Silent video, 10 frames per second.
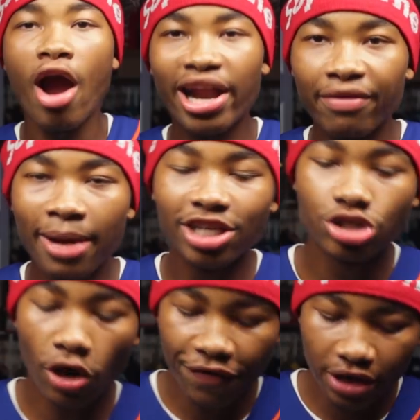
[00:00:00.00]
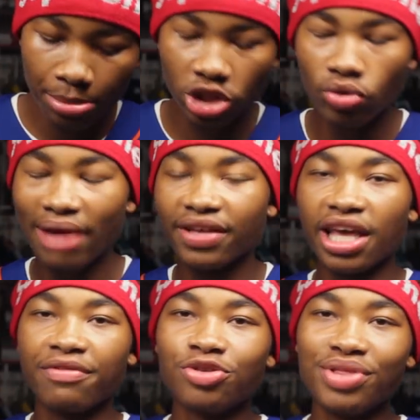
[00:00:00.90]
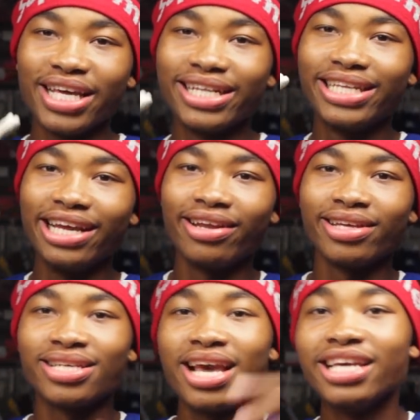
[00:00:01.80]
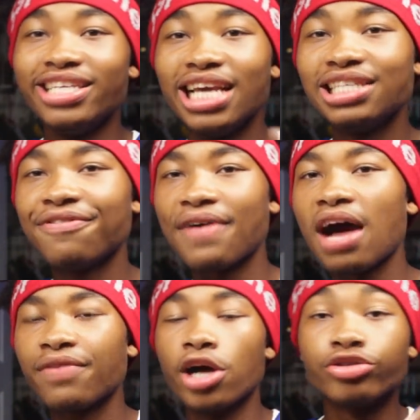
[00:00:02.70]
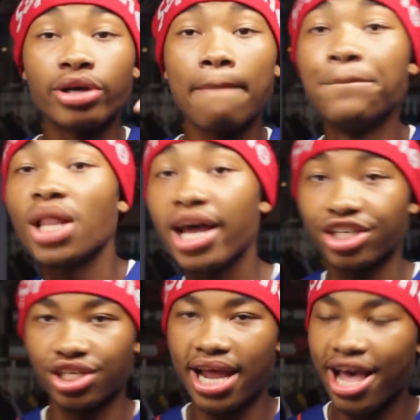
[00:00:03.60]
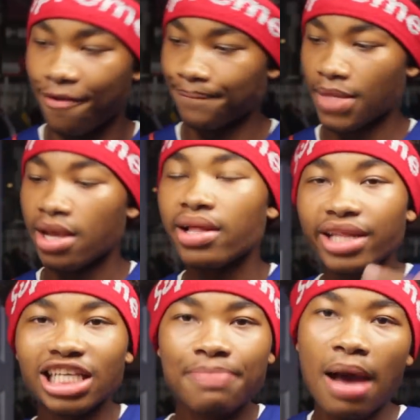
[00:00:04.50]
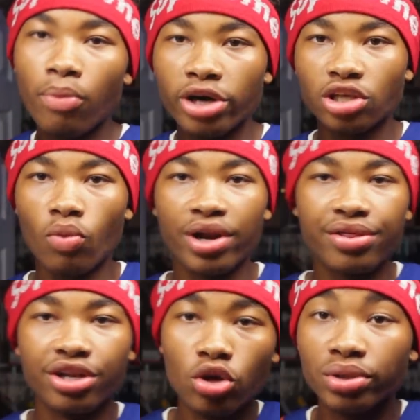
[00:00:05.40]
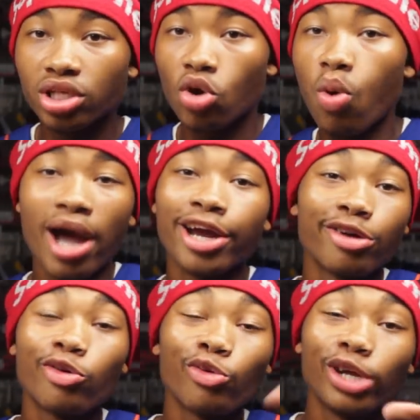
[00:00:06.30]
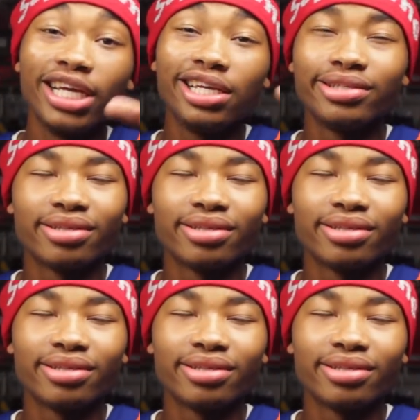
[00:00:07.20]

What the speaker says: All right, everybody. So for number two, I have to give it to the Adidas Yeezy 500 Blush. Now, these bad boys are one of the newest acquirees.